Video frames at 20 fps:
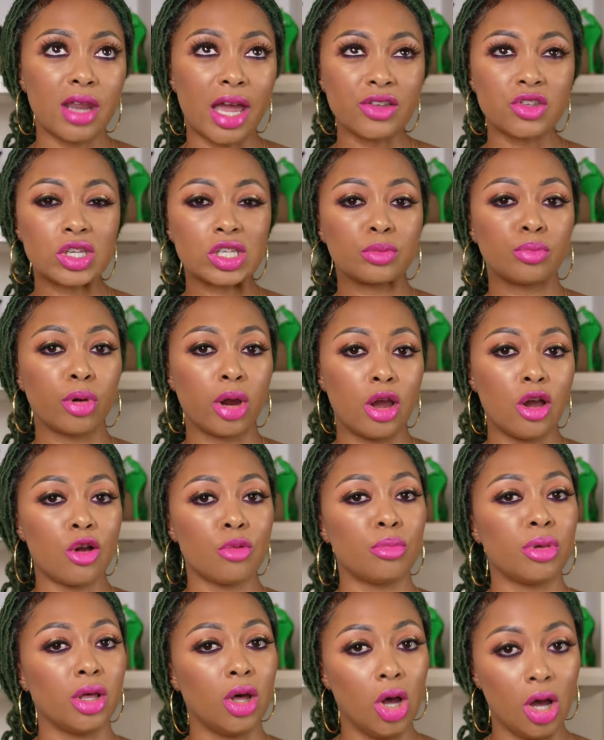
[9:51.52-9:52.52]
Not just
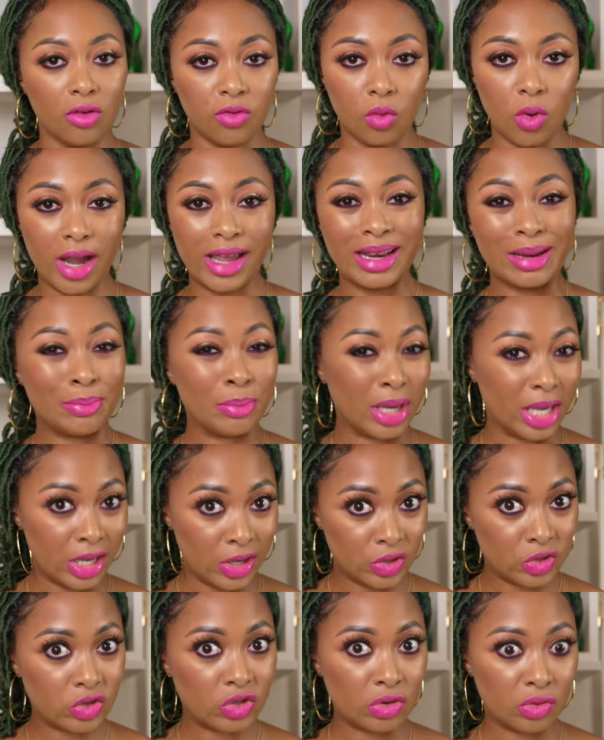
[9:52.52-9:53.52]
brown, but off-white and
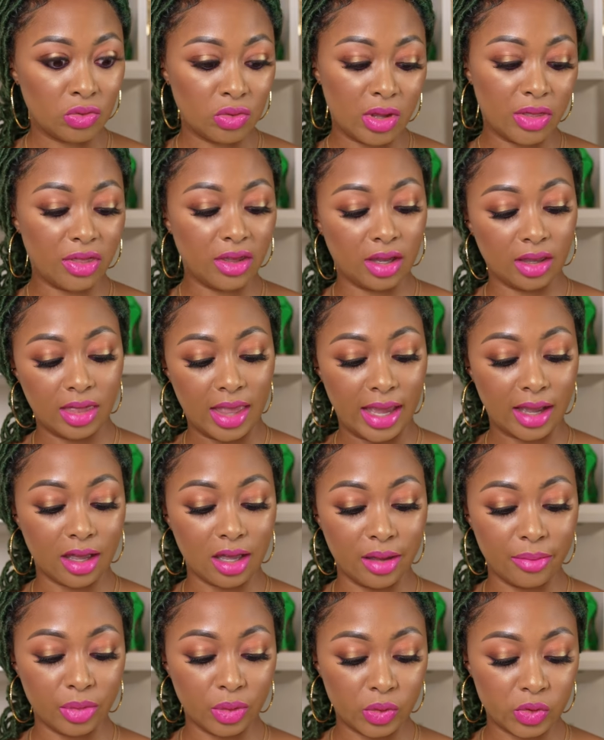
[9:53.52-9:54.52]
beige too. I think that
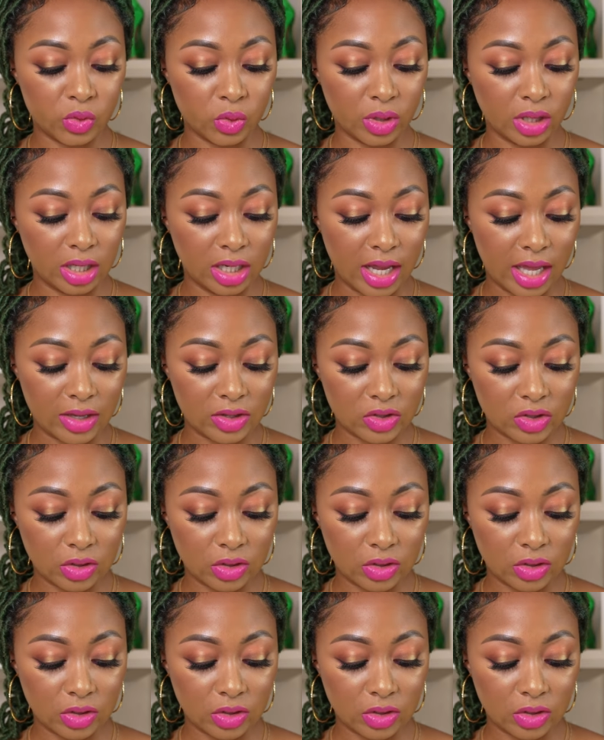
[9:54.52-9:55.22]
combo is really nice